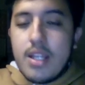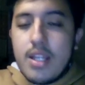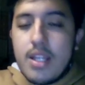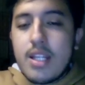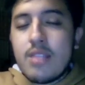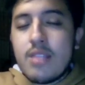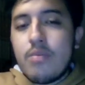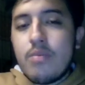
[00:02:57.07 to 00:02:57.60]

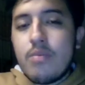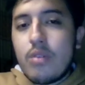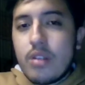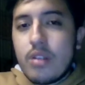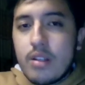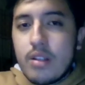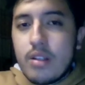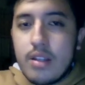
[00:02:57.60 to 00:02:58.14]
It's
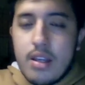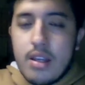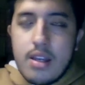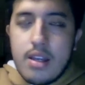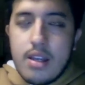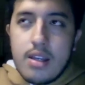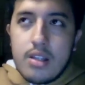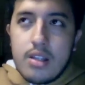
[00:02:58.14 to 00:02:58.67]
important
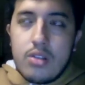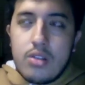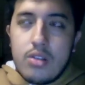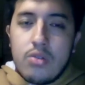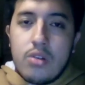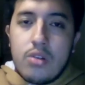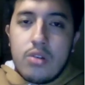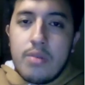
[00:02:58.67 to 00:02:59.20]
to
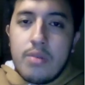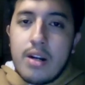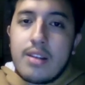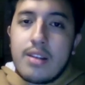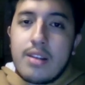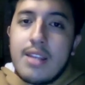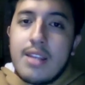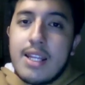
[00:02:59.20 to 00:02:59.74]
remark
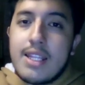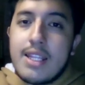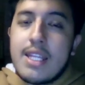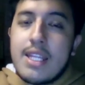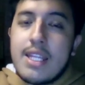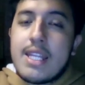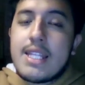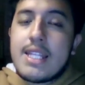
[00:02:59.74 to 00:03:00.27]
that
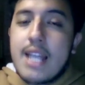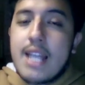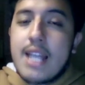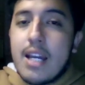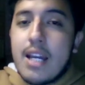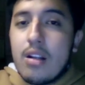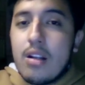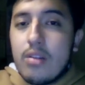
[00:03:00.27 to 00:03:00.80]
the
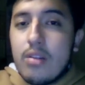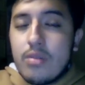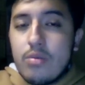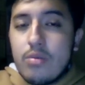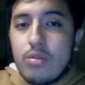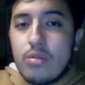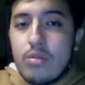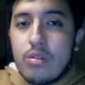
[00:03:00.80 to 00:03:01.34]
title of the
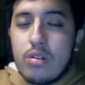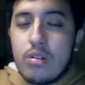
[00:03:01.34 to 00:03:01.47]
book